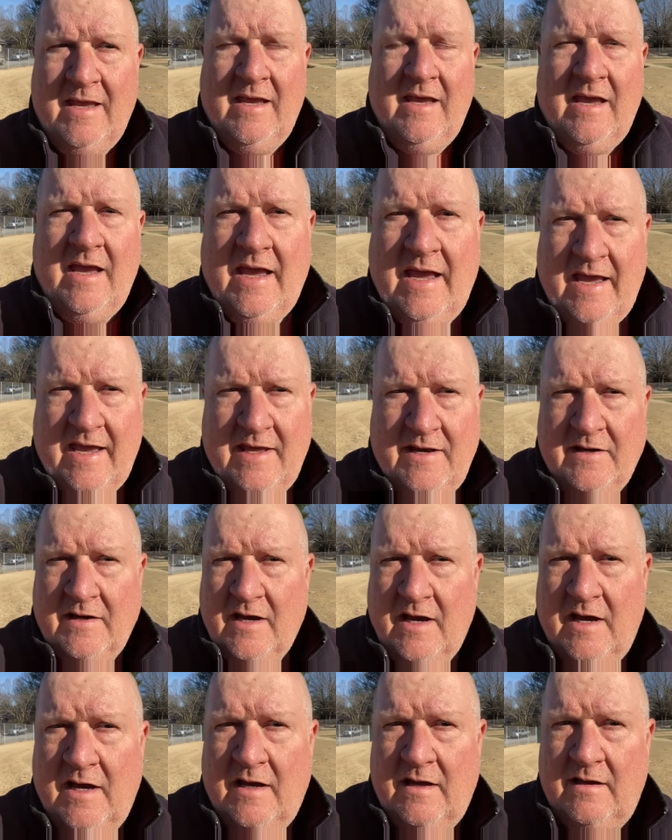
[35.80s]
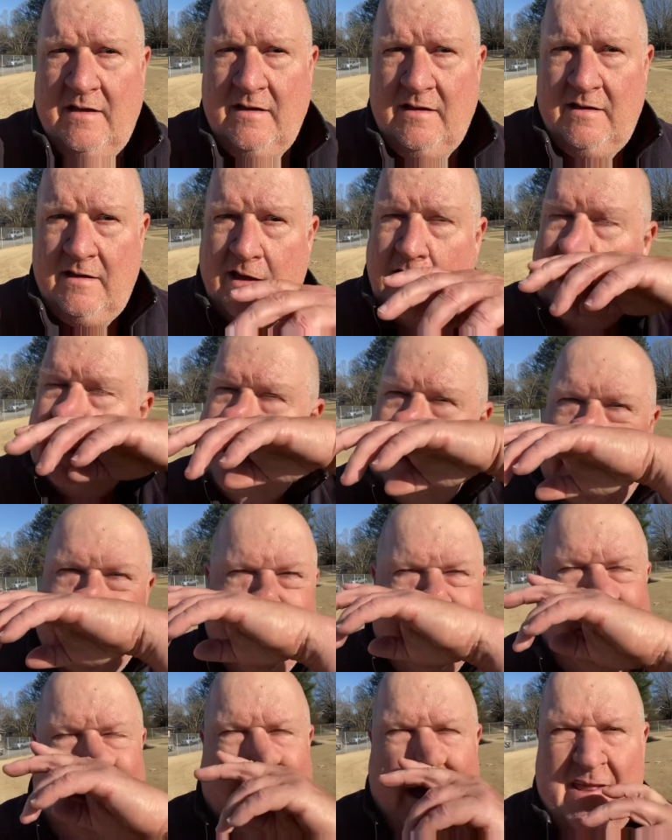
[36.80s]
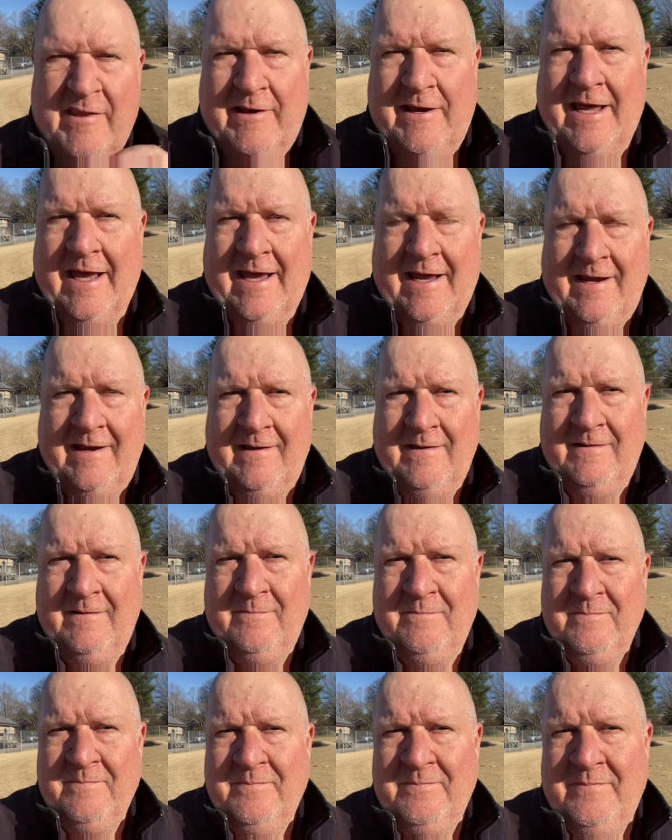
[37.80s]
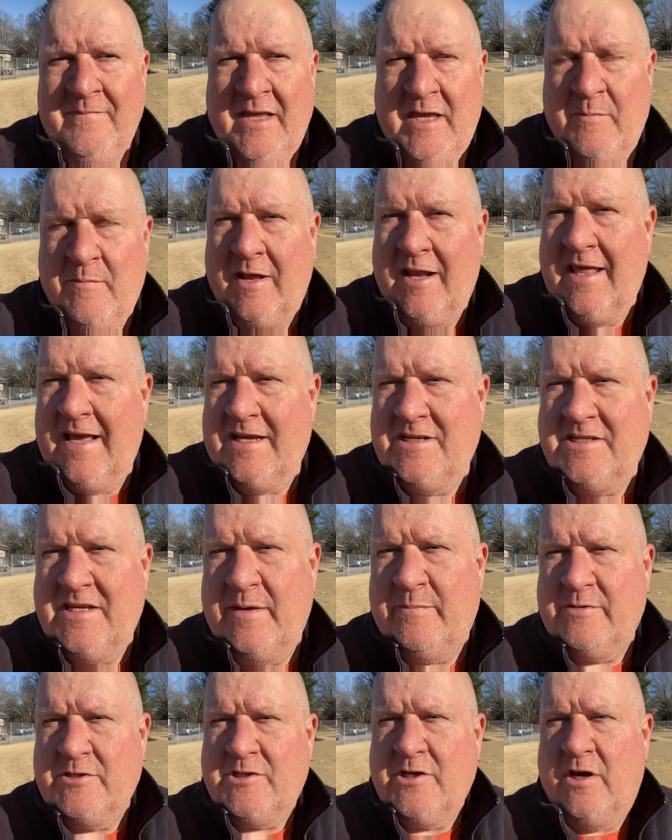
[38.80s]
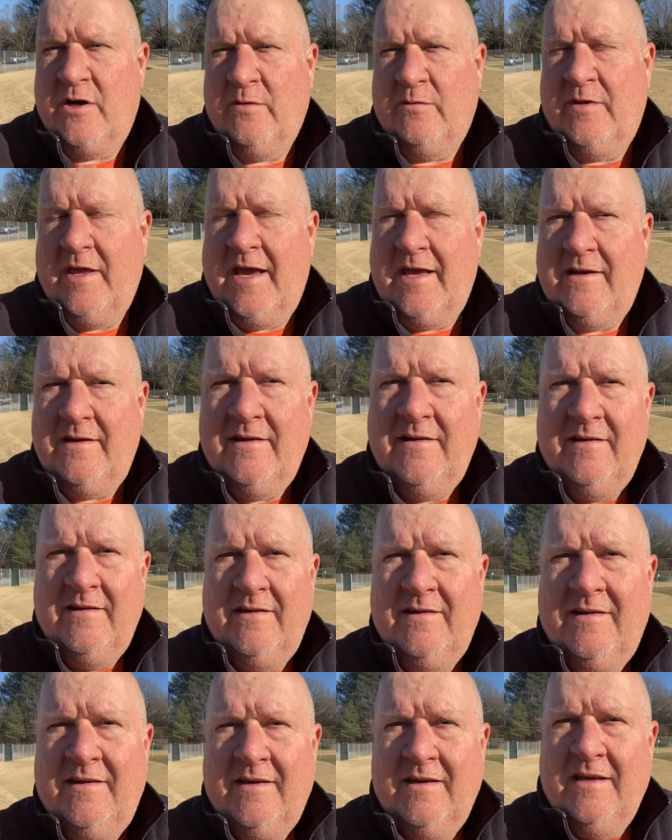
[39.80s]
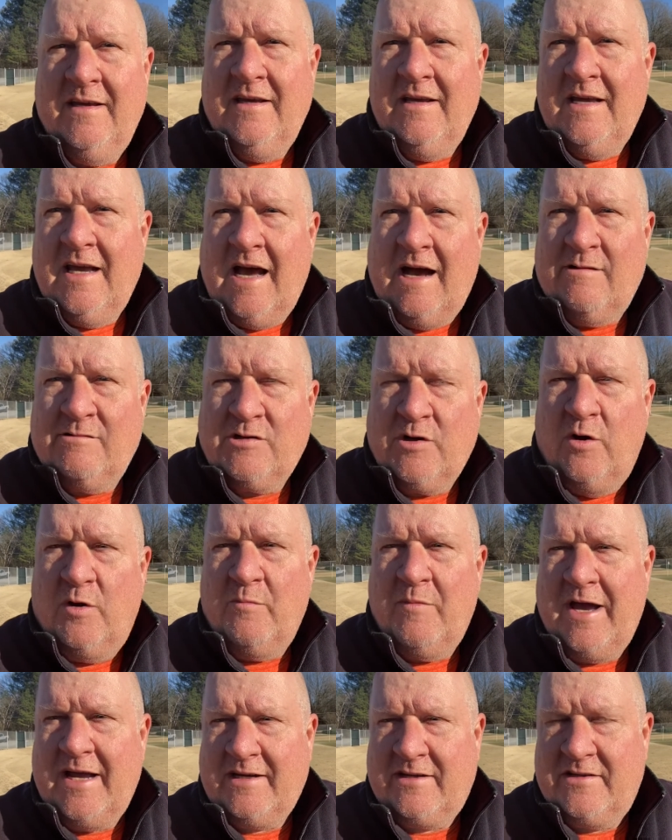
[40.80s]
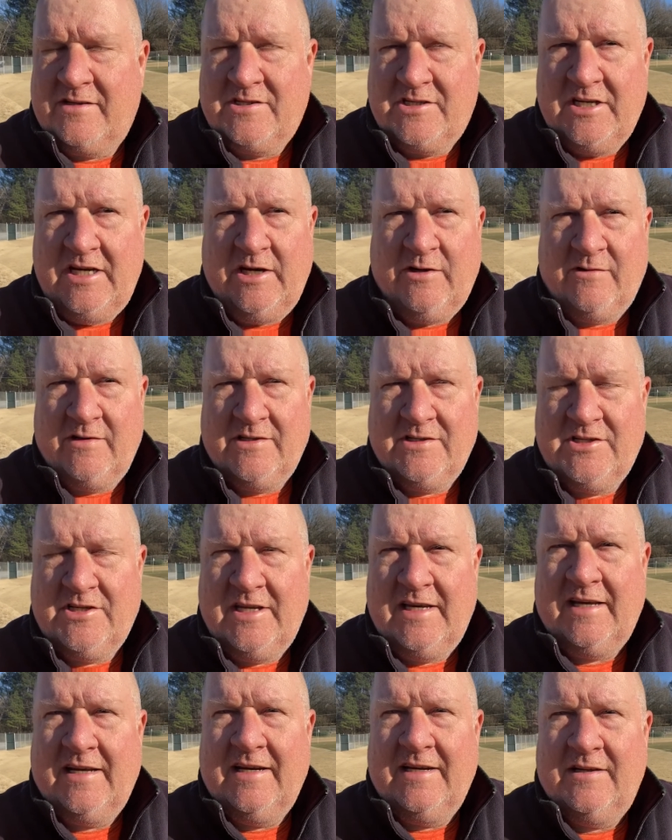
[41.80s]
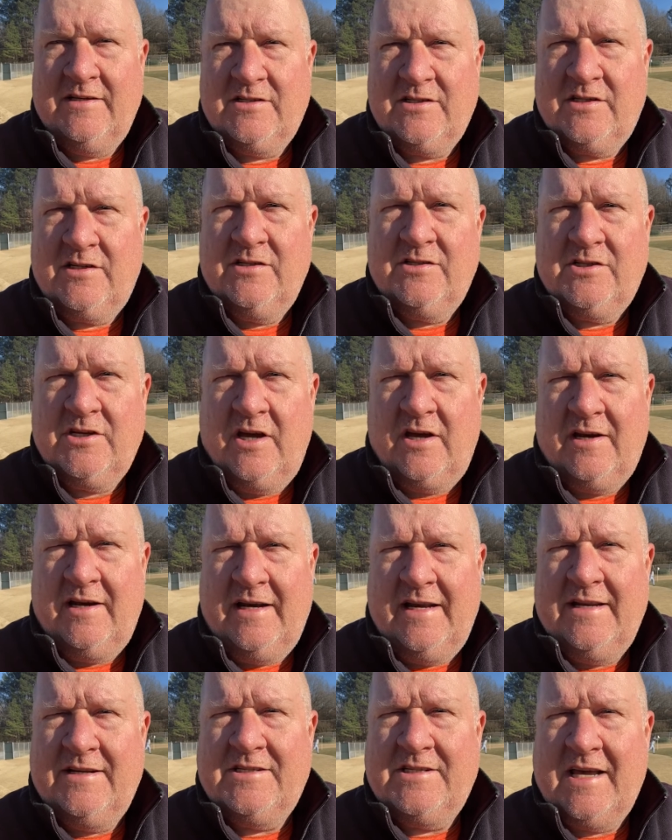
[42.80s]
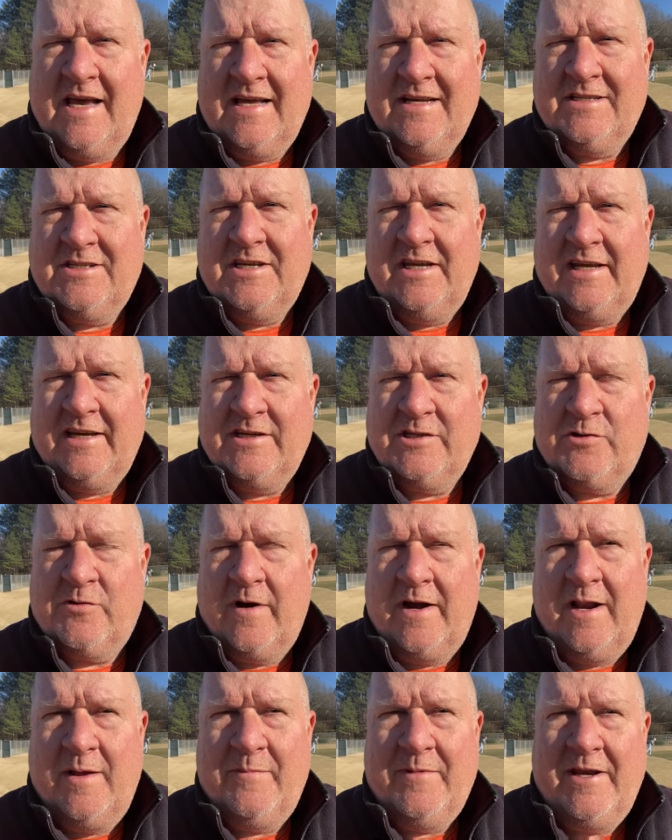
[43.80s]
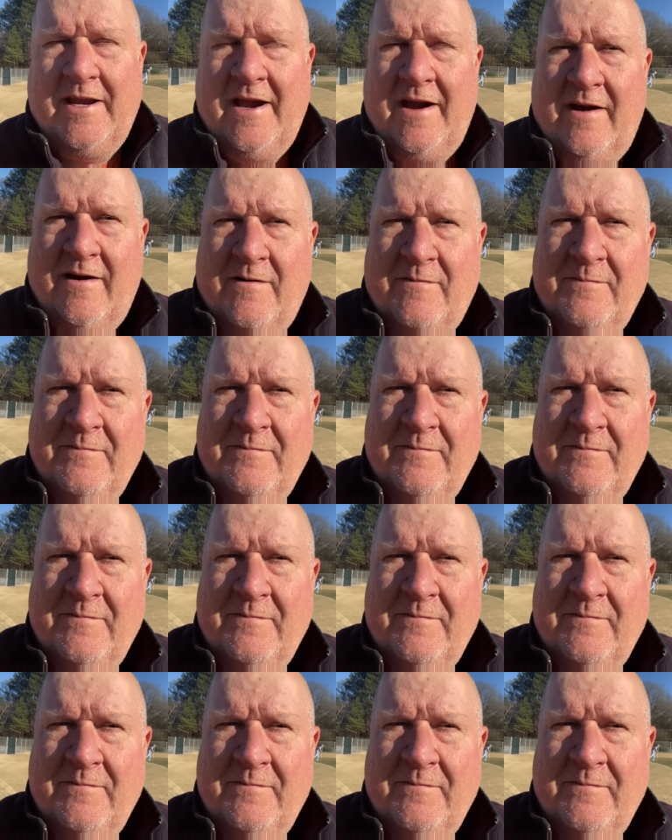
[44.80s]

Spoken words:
And I told you the other day in my last episode that I was going back to the secret, sucking it inside and sticking it straight up in the air.